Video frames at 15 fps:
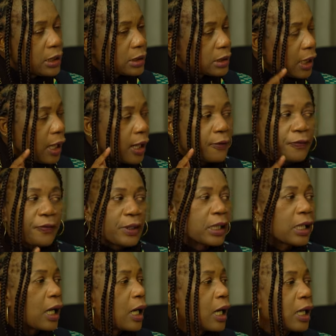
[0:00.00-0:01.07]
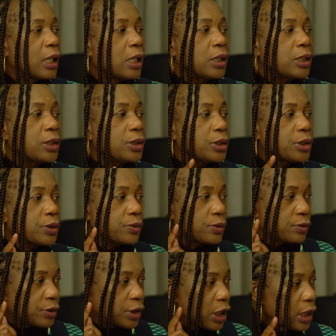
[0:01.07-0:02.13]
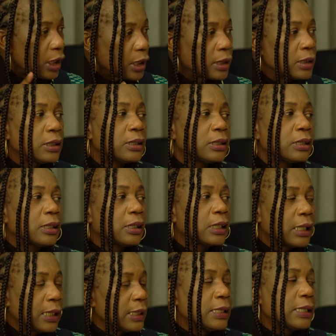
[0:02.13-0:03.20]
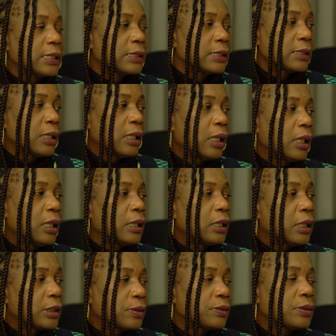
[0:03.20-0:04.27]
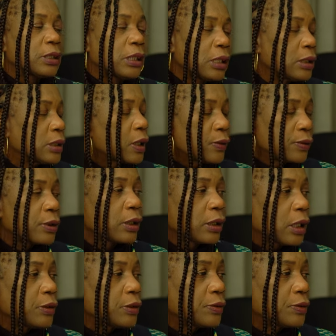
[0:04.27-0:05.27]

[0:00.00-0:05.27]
is Africa should change the leaders. They should change how they